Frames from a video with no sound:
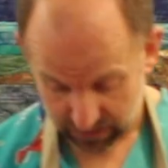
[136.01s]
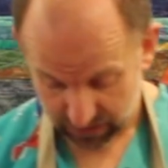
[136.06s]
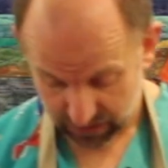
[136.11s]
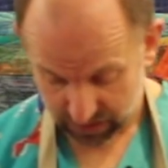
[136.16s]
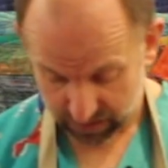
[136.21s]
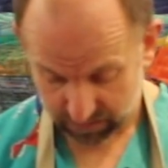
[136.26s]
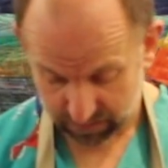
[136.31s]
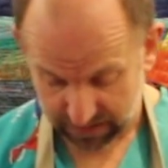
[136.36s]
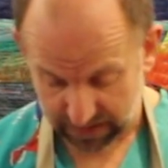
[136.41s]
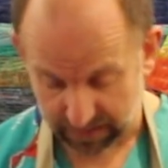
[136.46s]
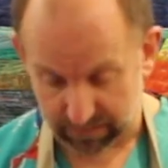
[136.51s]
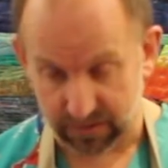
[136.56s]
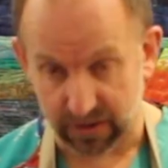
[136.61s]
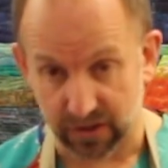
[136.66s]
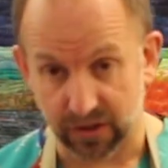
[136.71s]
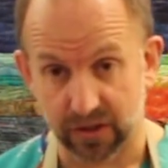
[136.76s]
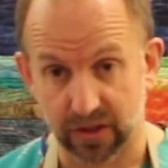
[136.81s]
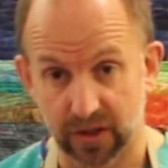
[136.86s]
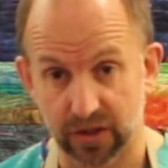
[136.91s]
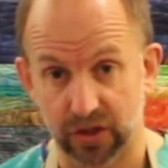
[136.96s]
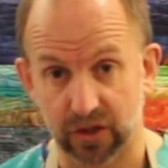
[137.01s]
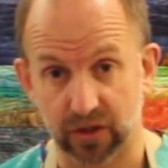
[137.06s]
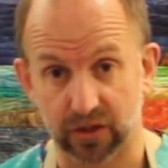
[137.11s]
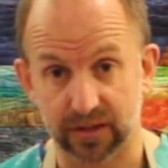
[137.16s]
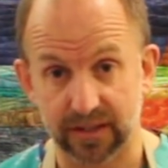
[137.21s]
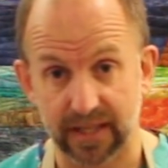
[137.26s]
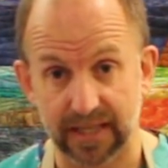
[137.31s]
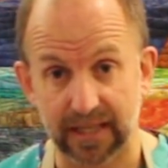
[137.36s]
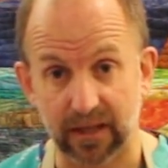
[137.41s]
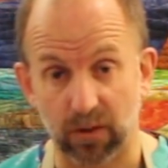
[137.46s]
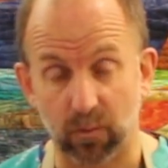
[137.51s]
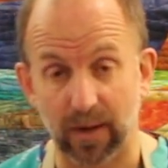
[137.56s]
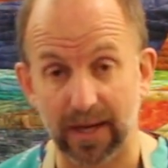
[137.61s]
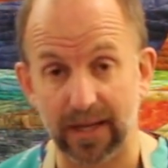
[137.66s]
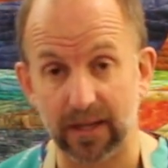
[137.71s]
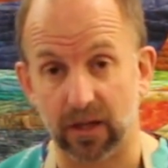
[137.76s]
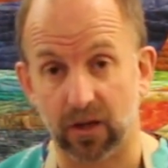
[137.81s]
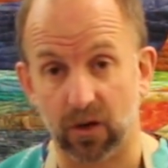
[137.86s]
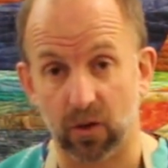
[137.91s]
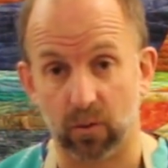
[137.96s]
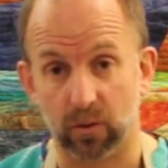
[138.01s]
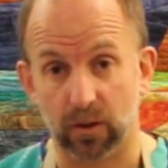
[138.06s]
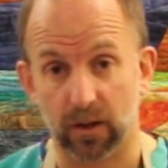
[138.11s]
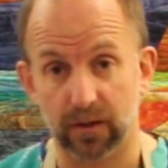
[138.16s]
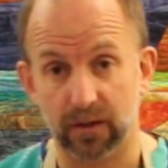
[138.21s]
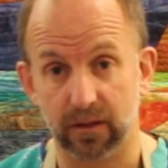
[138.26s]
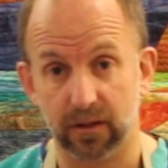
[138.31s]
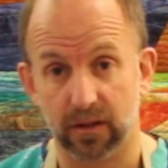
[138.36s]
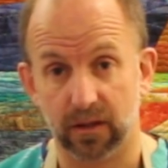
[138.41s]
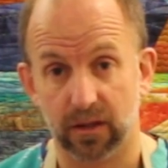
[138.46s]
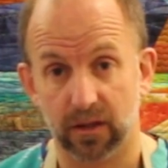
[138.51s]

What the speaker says: sometimes your surgeon will take away the colon,